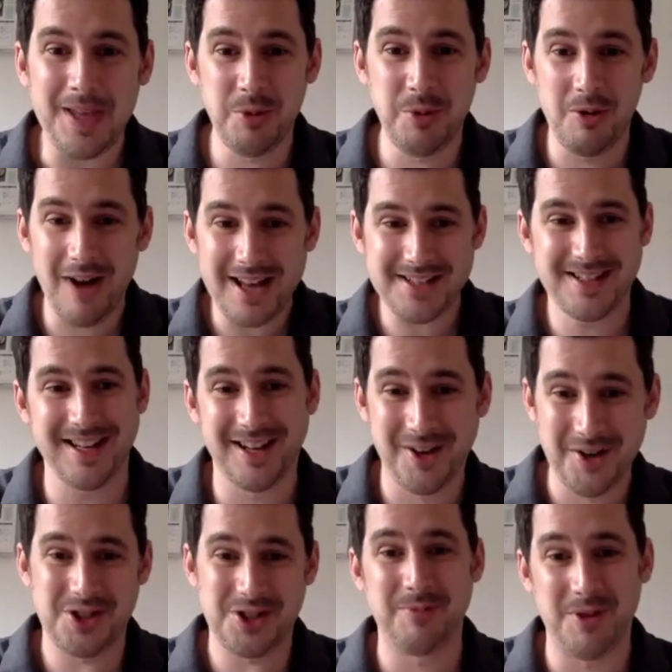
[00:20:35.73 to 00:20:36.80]
So we were asking
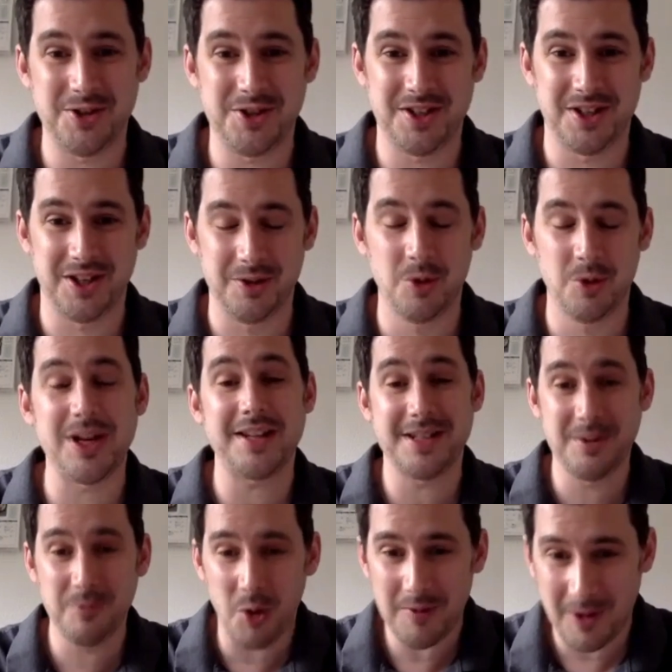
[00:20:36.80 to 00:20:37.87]
customers to, we was
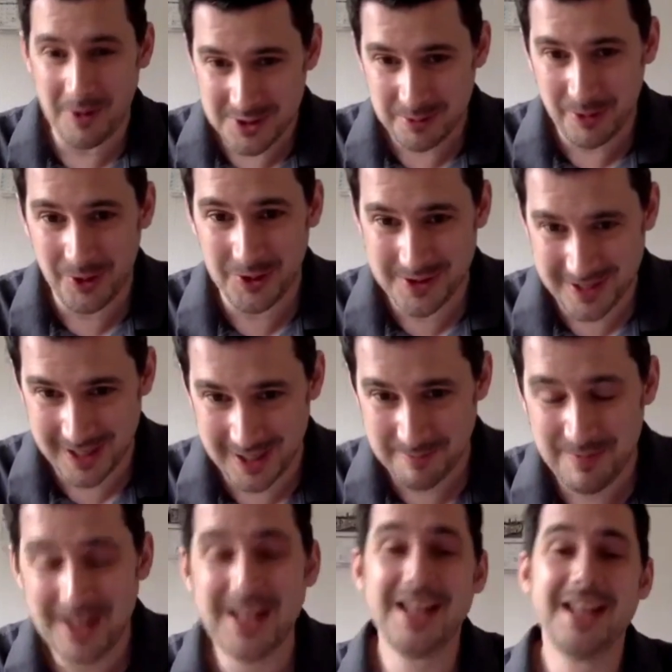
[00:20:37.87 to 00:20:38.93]
asking one of our support
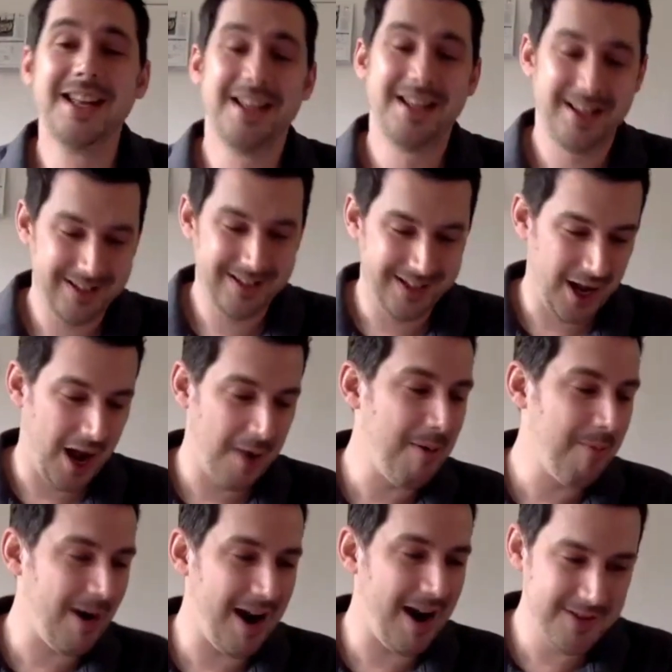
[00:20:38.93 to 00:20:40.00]
team, you know, I
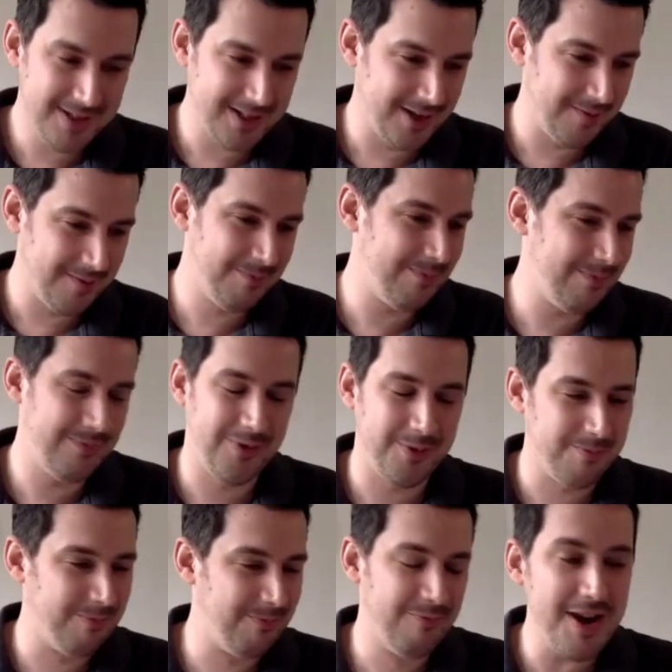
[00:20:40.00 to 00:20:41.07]
remember having to, for
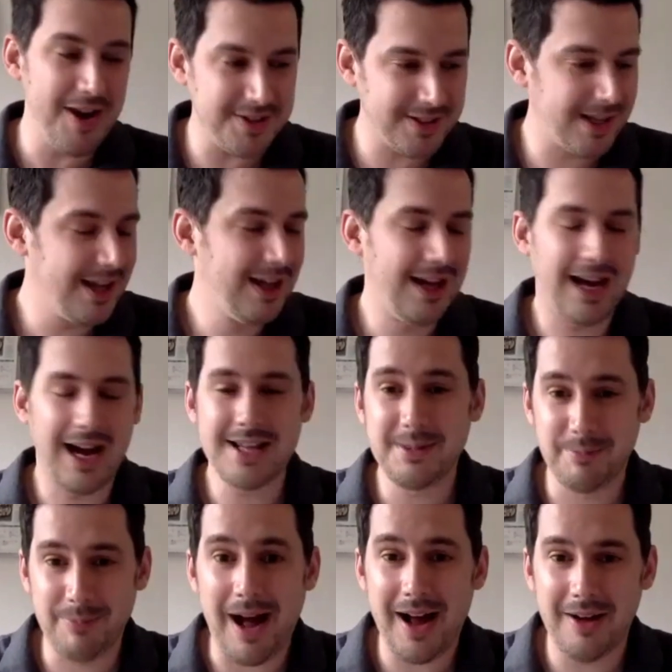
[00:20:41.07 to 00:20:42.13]
risk, I had to
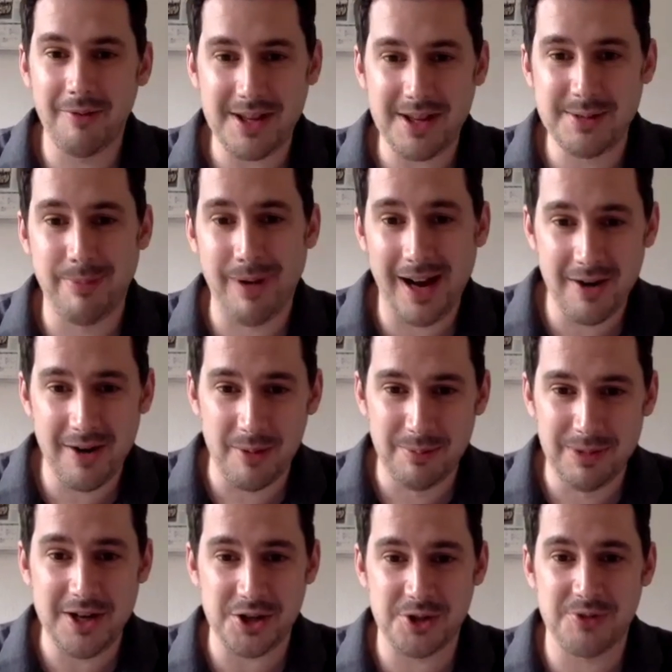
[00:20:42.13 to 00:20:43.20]
buy, we had to buy her a
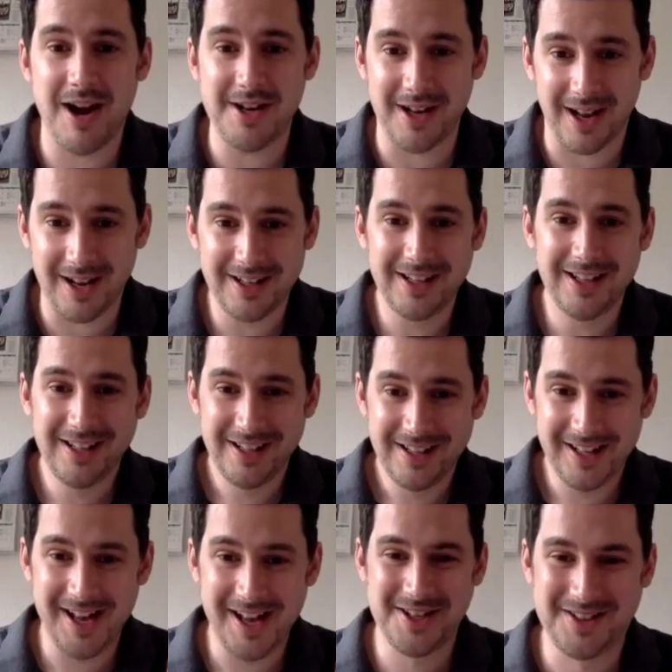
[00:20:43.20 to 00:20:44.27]
bloody shredder
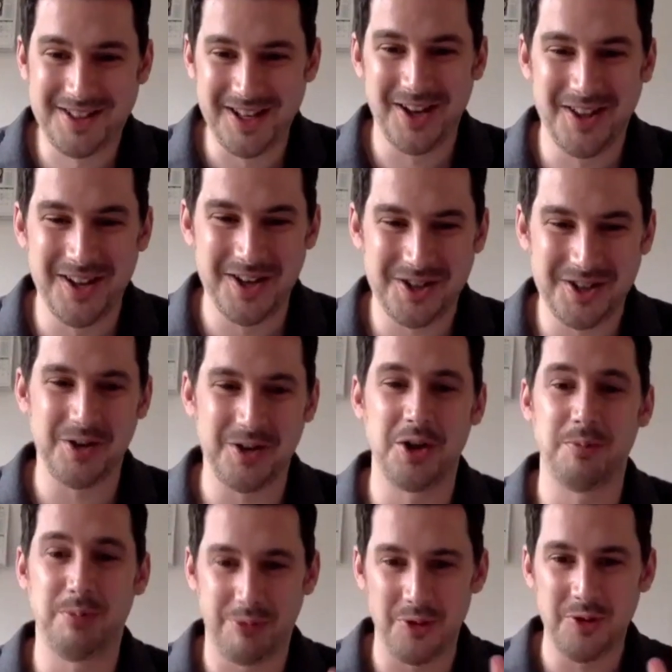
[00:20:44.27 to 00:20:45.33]
so that she
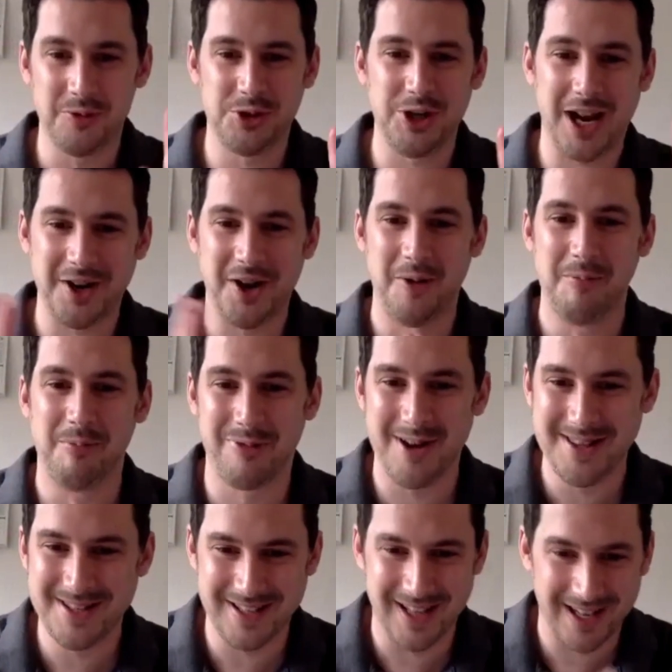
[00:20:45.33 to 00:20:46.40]
could prove she had home
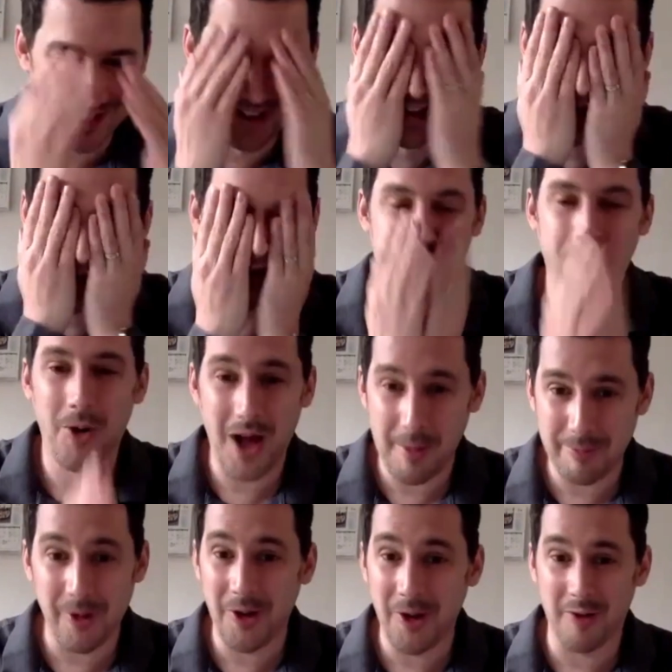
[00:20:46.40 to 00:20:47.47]
printing. Mm-hmm. Bought
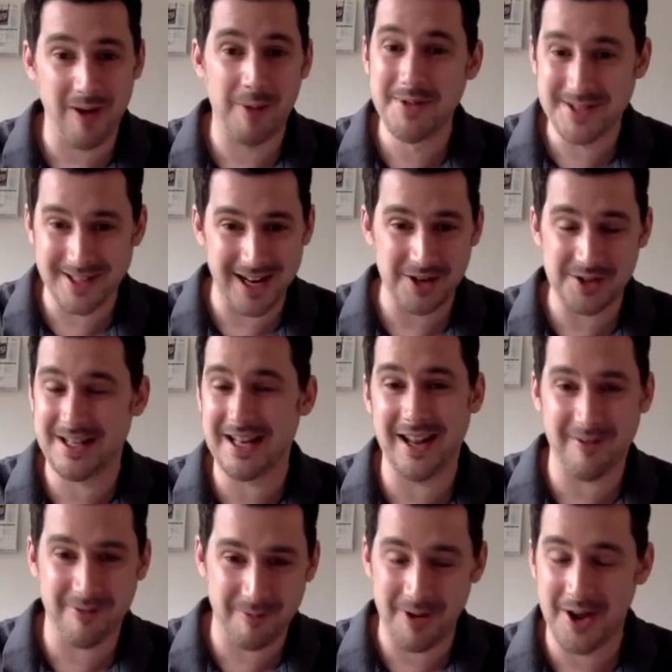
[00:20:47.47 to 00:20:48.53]
it off Amazon. I just did
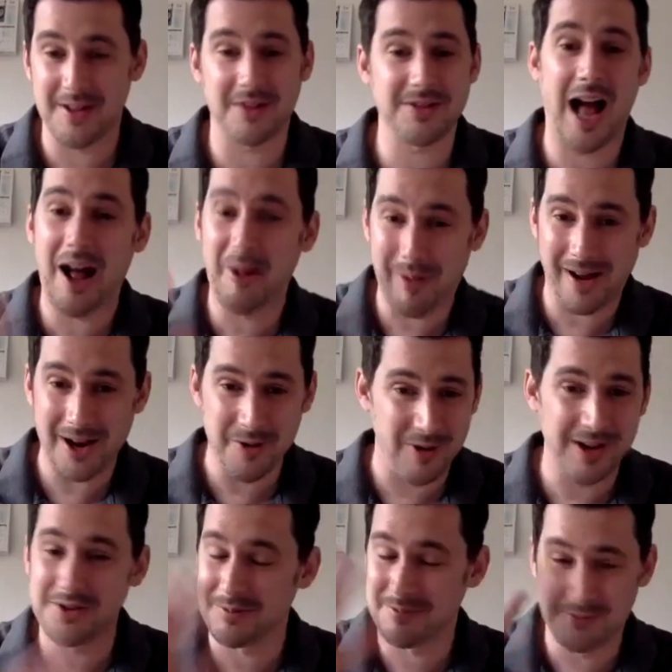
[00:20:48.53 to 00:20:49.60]
it from my own. I was like, I'll buy you
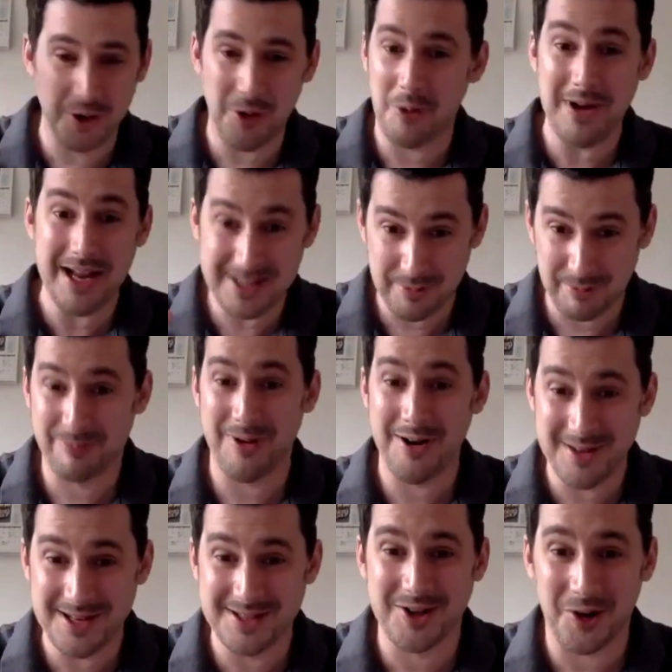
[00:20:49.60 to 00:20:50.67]
it. Just do it. We need to
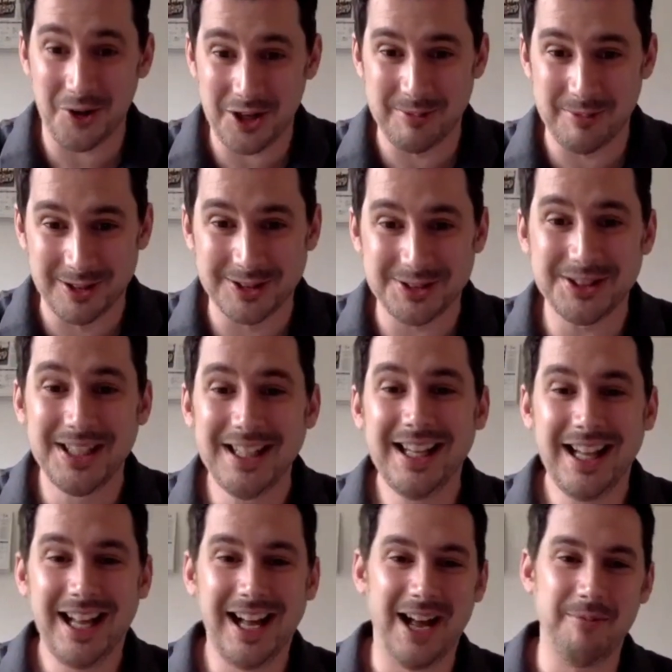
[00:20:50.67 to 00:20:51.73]
print these documents.
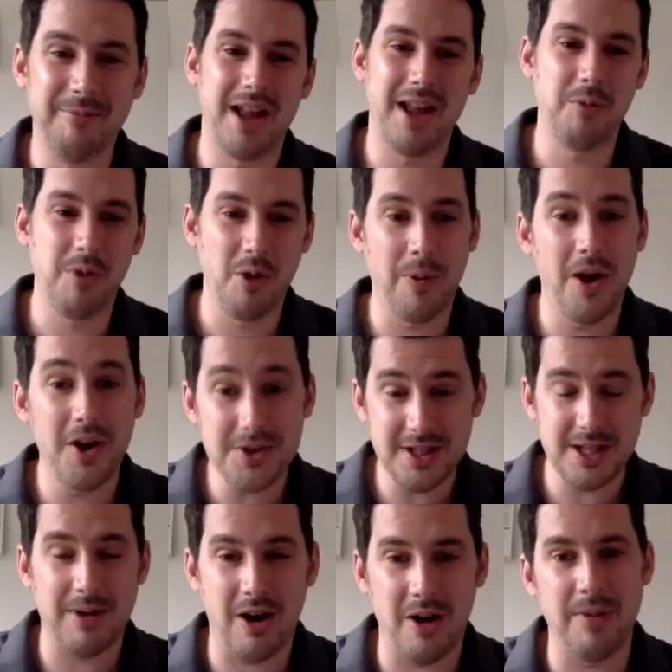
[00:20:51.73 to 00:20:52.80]
Mm-hmm. And then we were posting
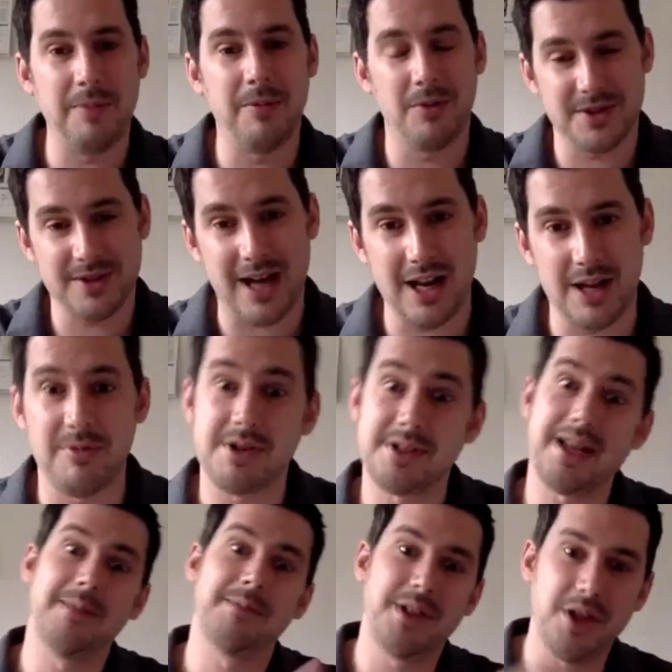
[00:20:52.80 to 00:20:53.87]
them out and people were signing them,
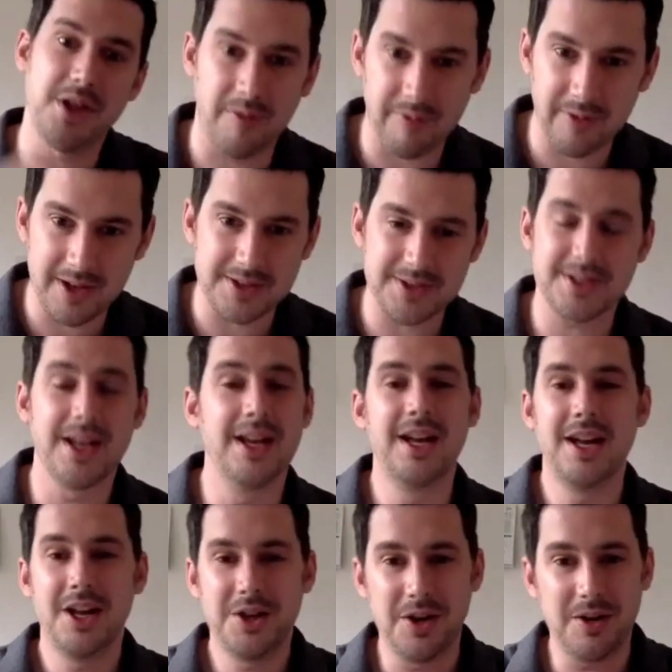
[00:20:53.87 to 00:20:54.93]
returning to the office.
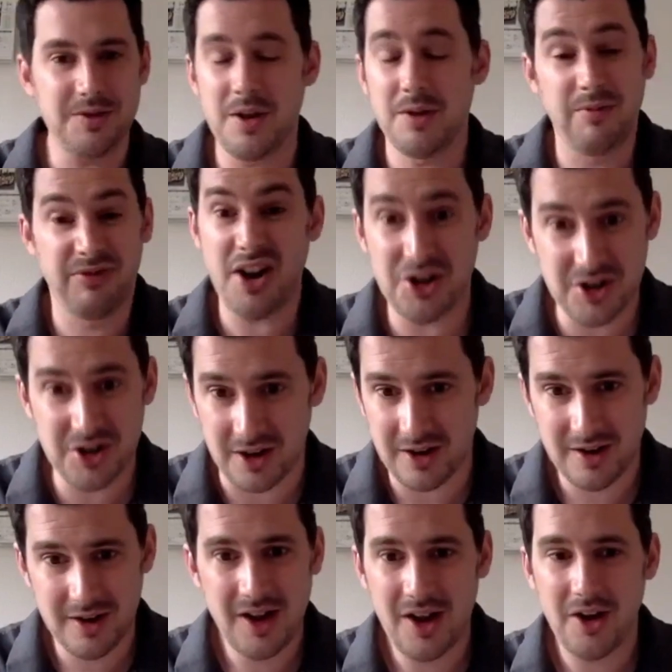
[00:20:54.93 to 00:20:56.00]
You know, friction.
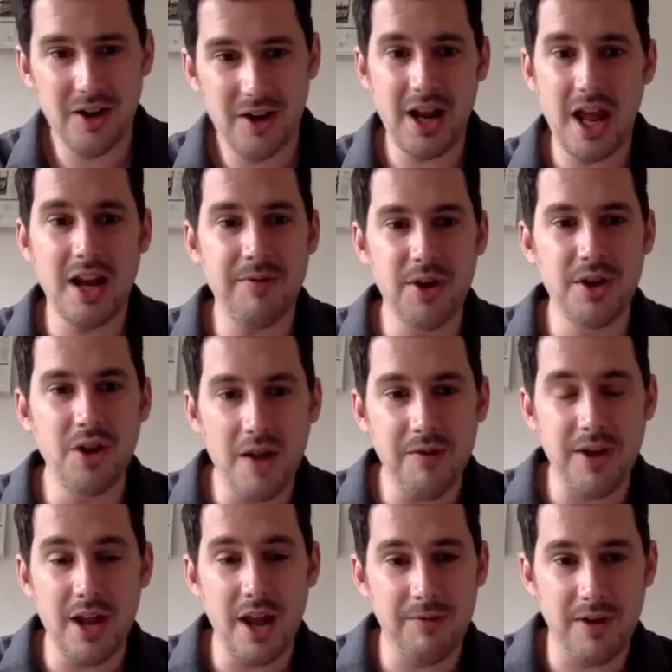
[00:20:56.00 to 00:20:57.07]
And, yeah. and
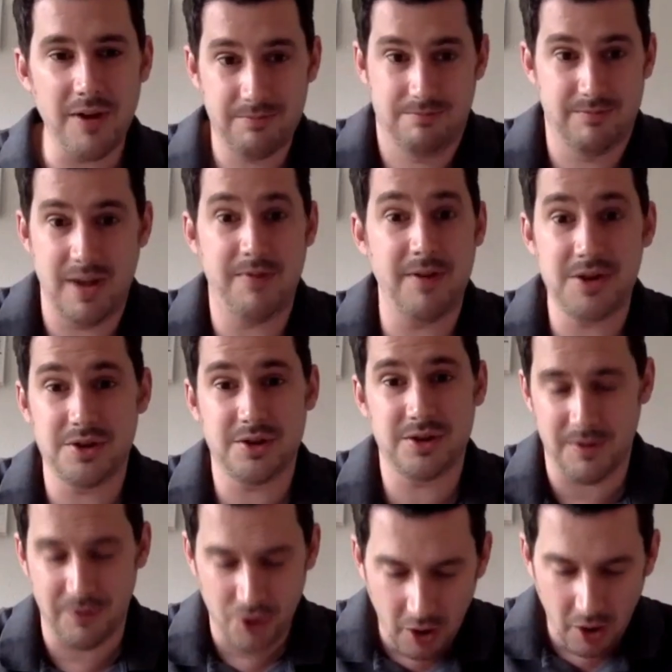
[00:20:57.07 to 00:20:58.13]
if
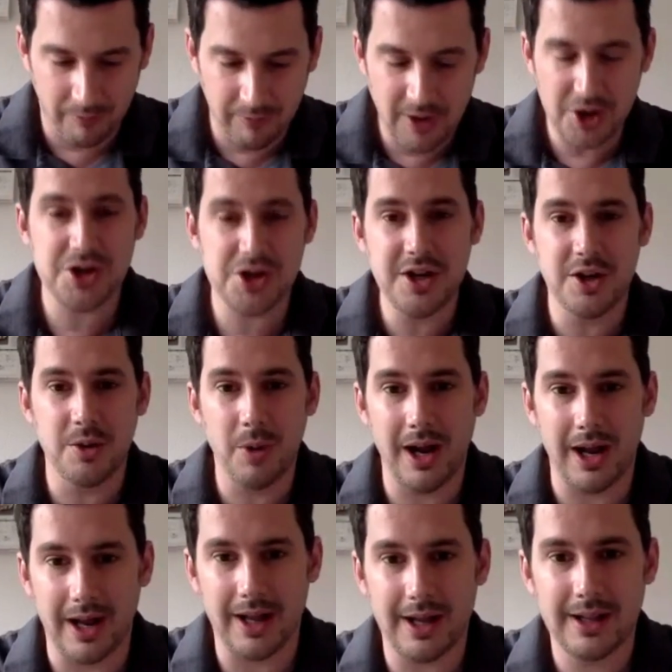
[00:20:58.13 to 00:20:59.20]
you've got friction in your
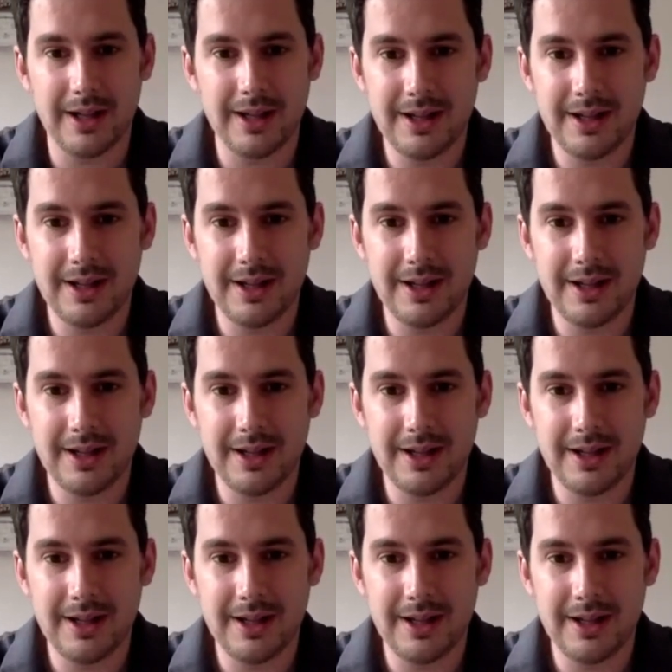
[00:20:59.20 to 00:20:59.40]
way,